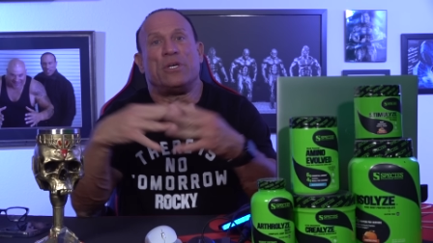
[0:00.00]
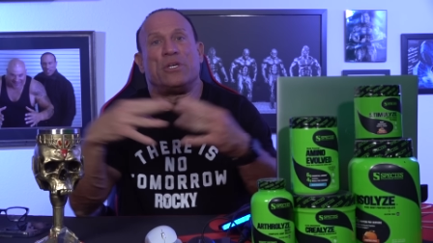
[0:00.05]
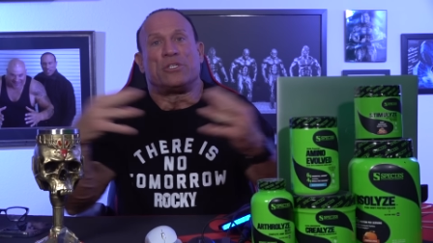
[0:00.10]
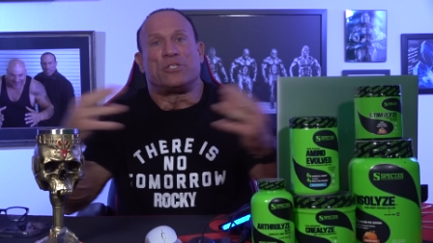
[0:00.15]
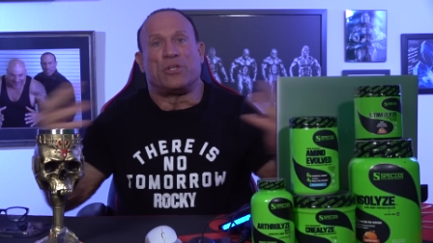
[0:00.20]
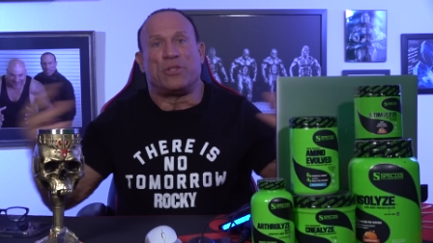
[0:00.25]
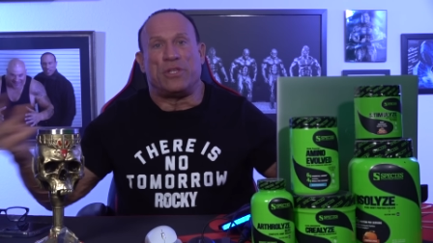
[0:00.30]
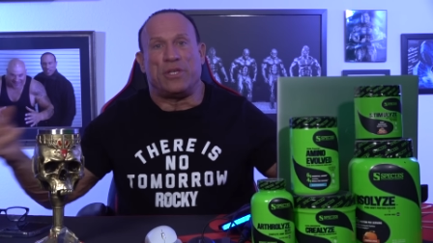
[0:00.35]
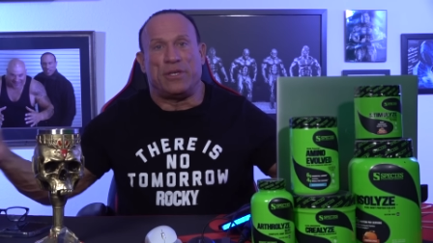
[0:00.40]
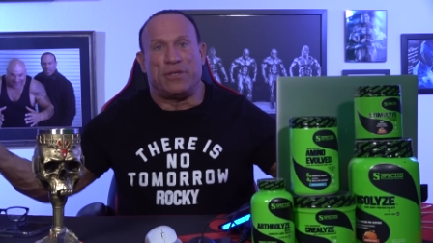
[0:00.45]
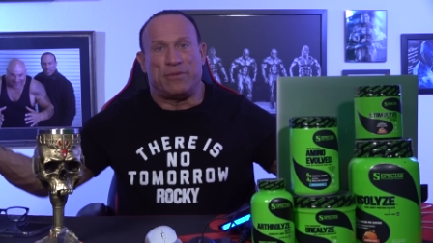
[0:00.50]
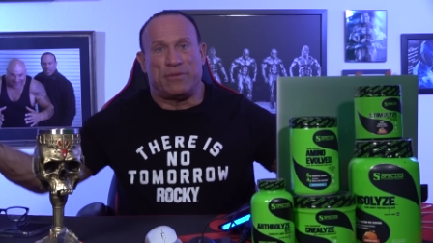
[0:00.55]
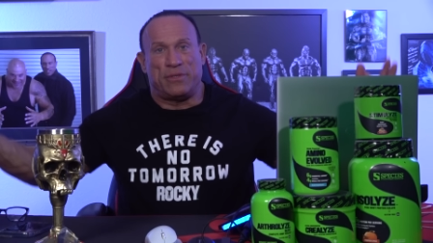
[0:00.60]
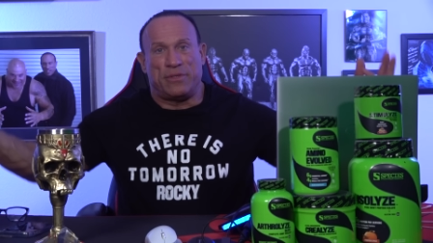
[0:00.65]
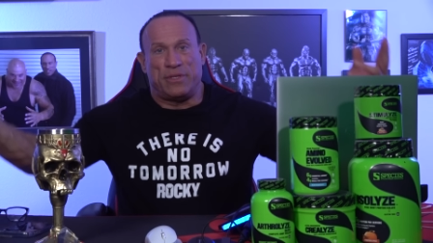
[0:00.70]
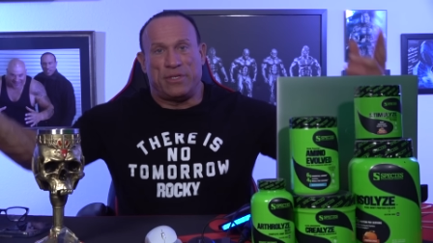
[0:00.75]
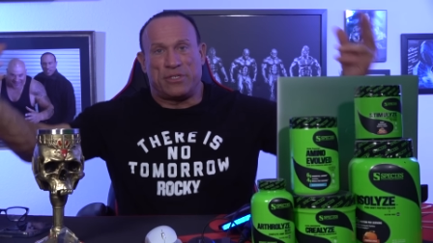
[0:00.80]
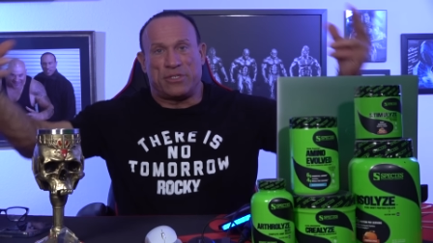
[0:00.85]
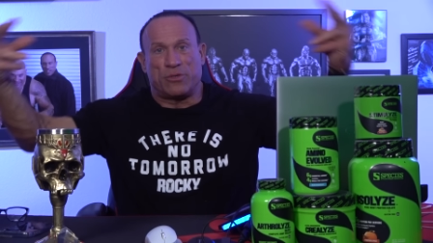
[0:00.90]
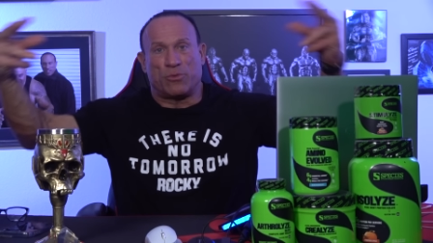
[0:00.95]
So the,
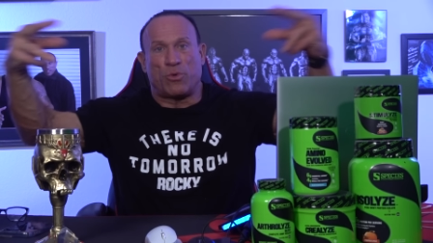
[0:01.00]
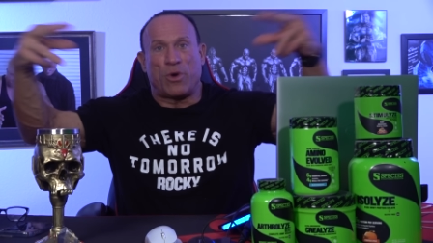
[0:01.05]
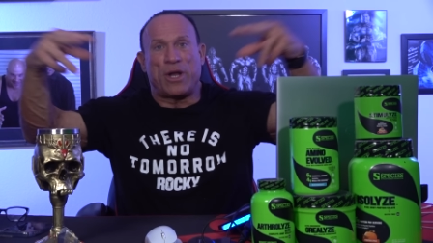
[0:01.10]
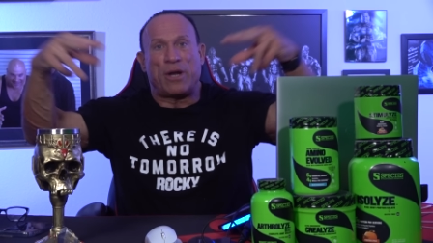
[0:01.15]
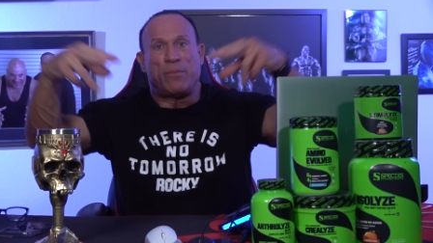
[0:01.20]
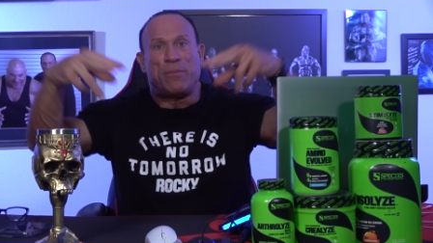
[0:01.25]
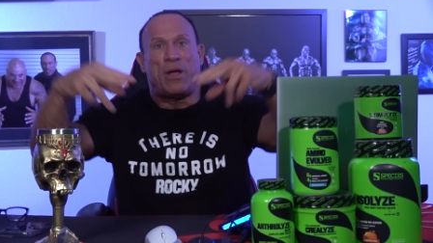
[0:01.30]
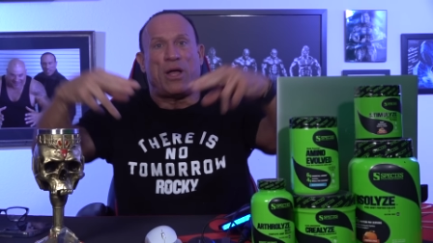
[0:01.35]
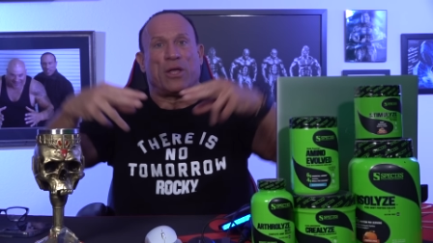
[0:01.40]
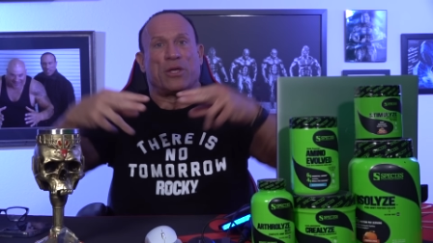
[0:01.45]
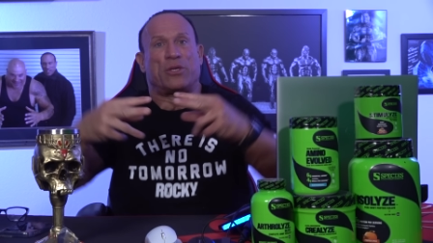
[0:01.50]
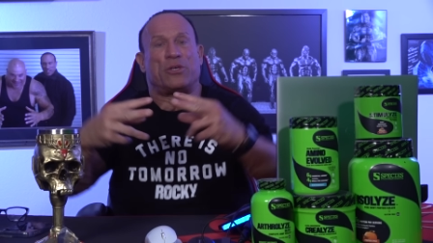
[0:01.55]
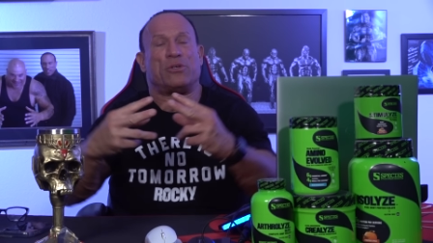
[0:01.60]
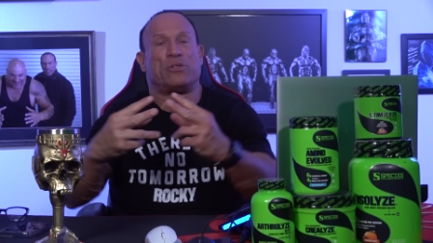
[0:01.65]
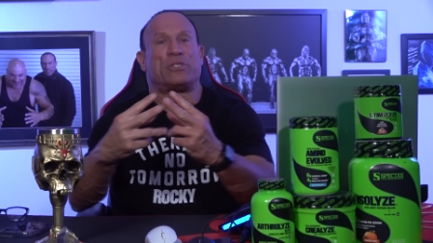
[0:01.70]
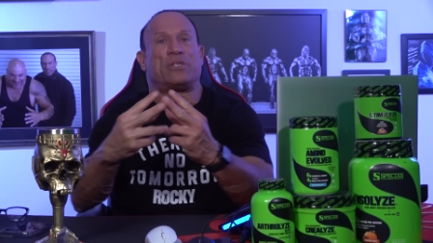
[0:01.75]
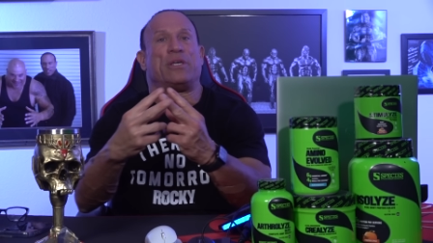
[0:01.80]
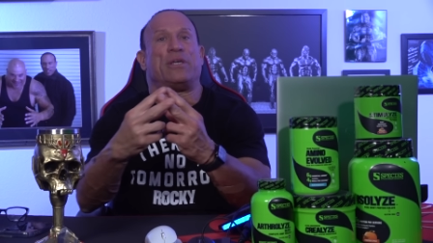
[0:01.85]
the steroidal molecules